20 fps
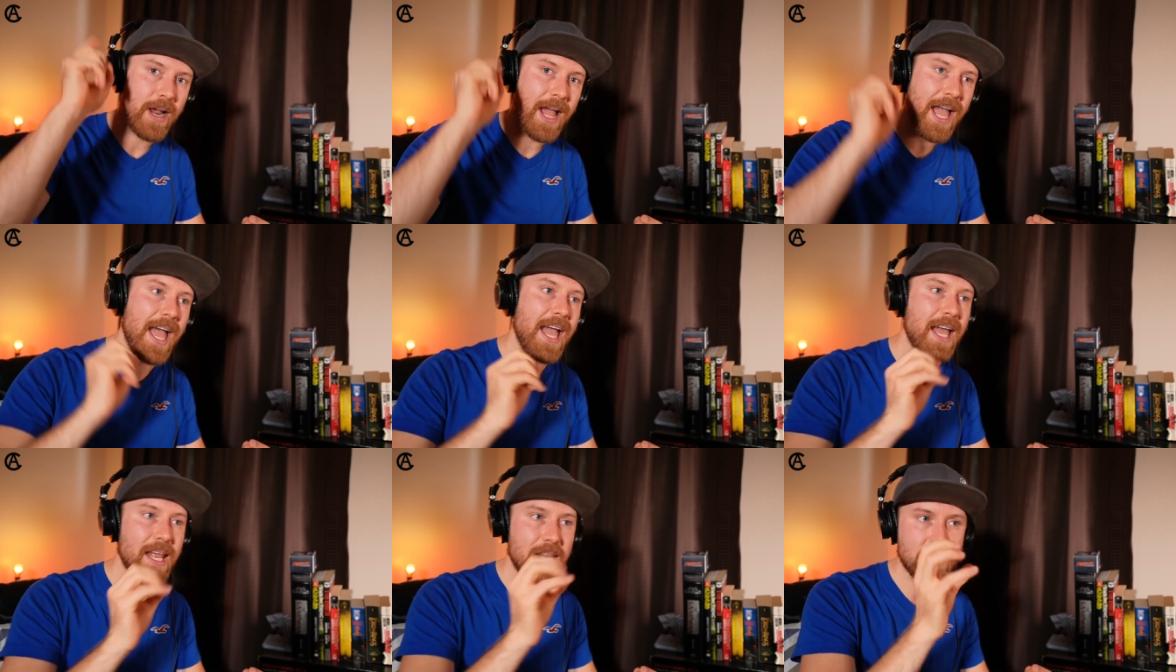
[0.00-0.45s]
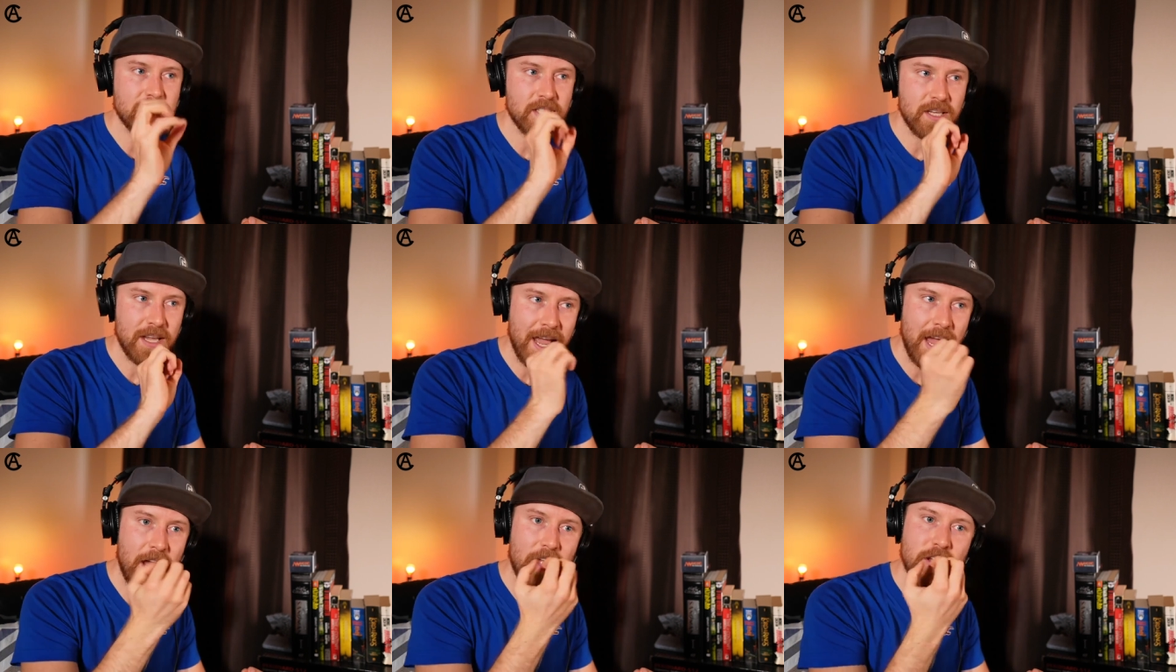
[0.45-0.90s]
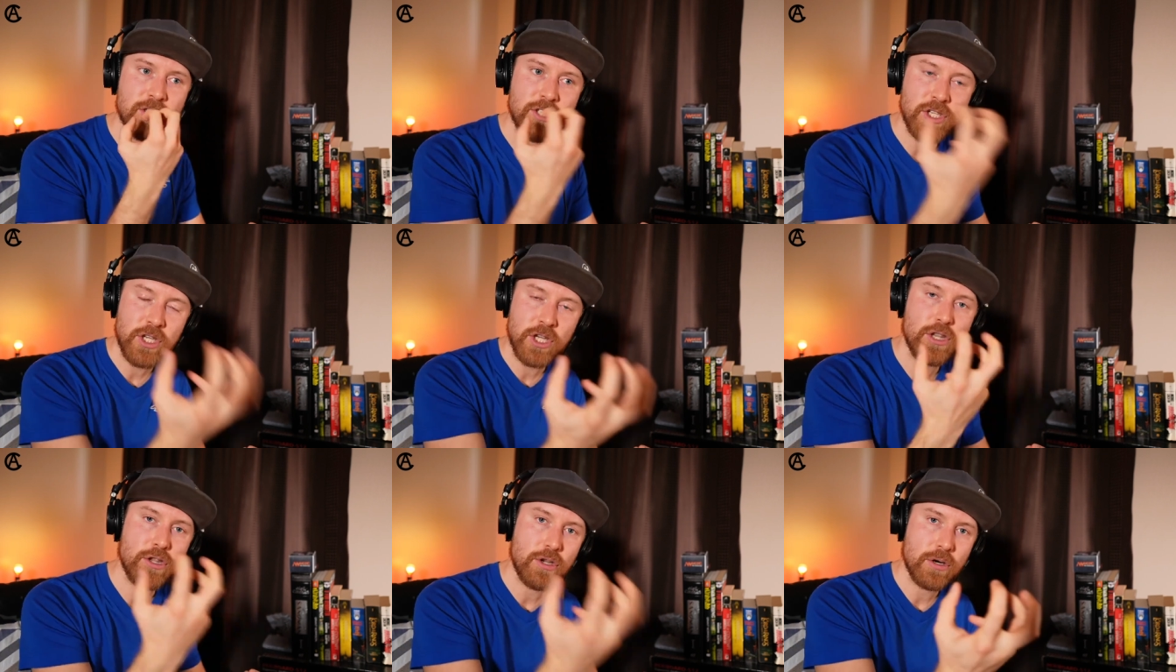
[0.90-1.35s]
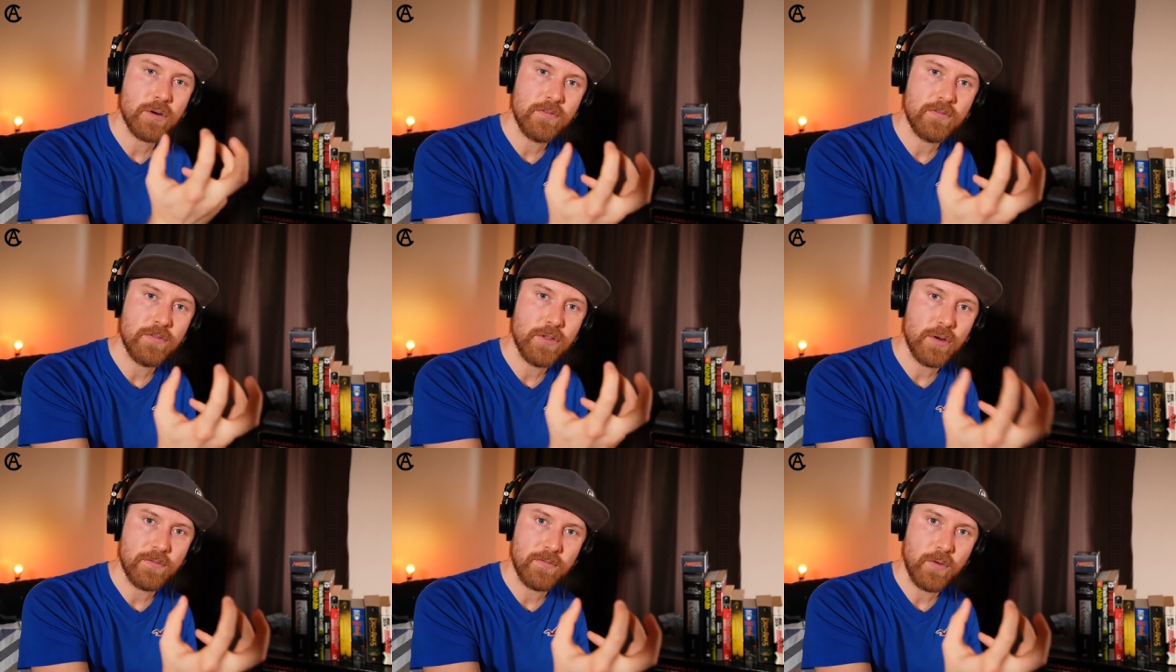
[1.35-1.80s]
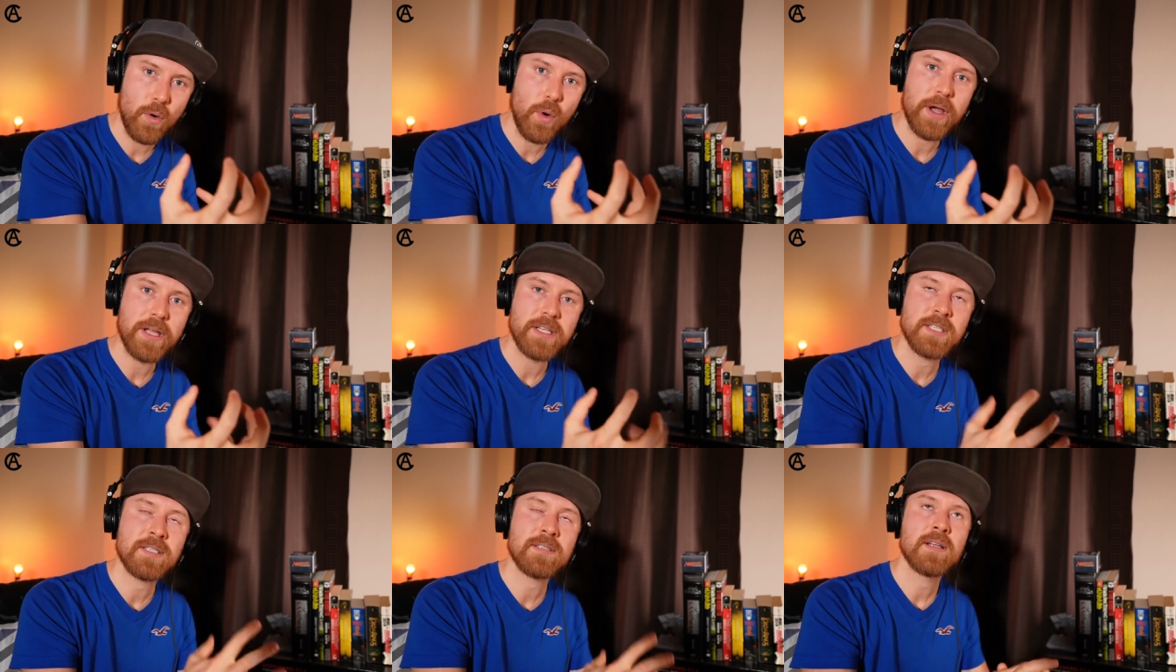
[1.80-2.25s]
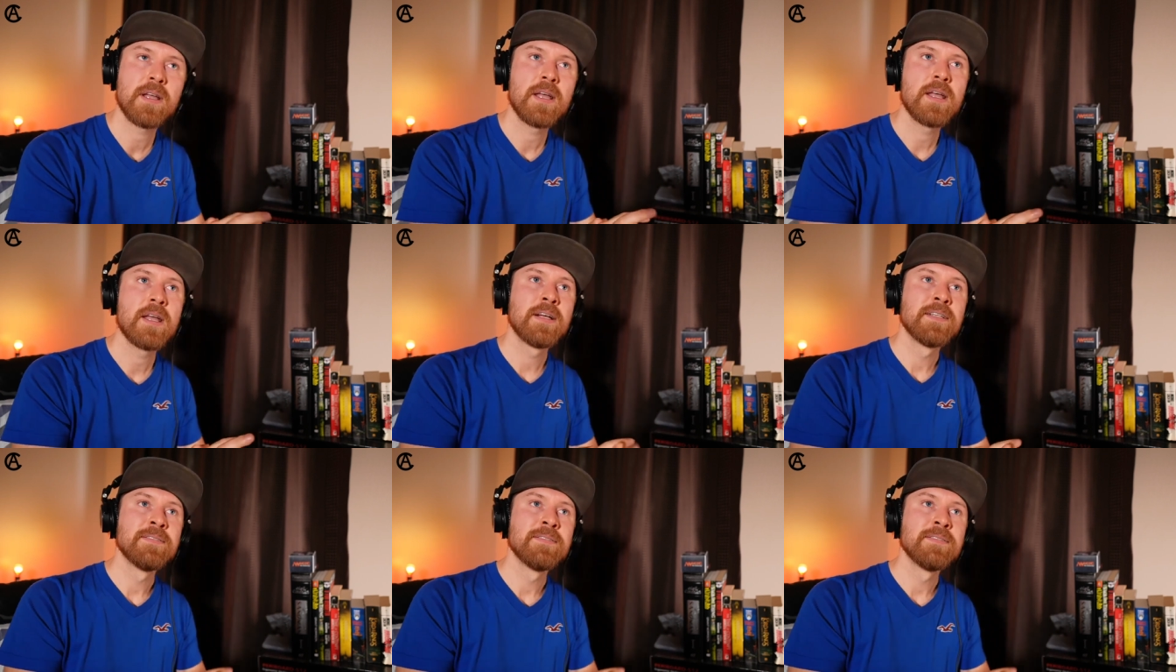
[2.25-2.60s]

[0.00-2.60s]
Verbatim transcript: head to to their their voice.